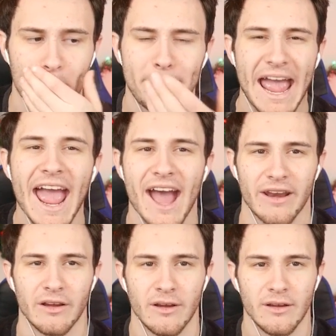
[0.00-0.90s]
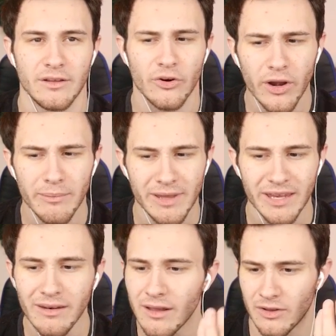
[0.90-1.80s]
bad. You know what I
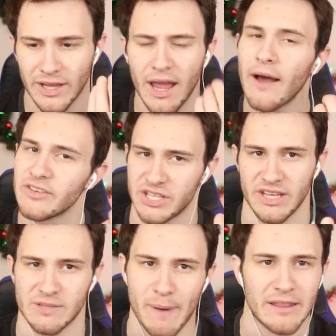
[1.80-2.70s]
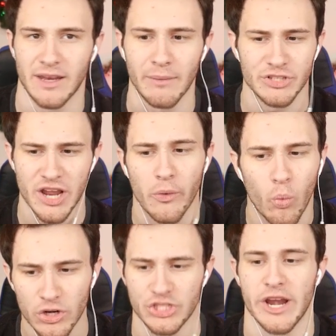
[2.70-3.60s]
mean? Like, obviously, it's bad that I'm just kind of
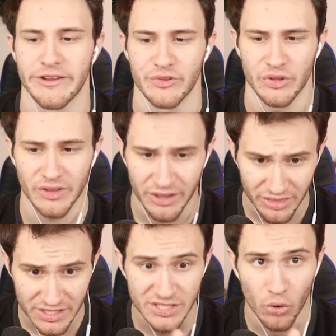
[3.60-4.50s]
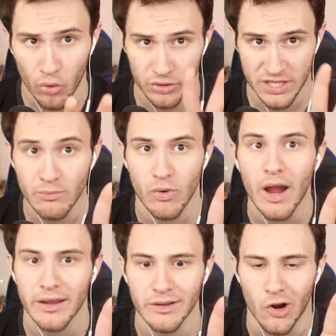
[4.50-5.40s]
one-shotting everything. Like, this whole Team
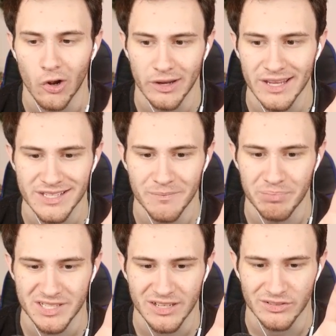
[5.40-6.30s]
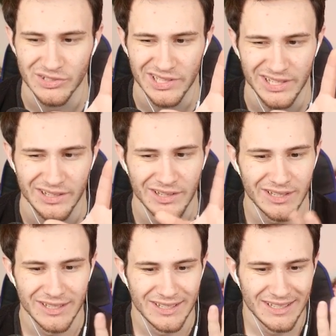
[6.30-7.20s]
Rocket arc isn't particularly
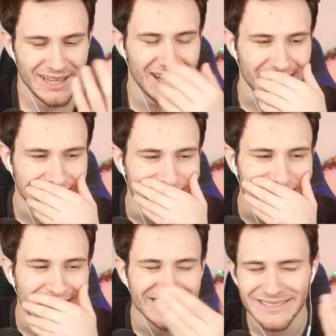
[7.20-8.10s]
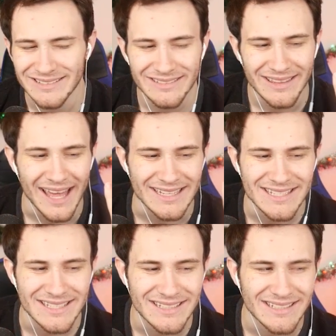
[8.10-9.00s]
anything that's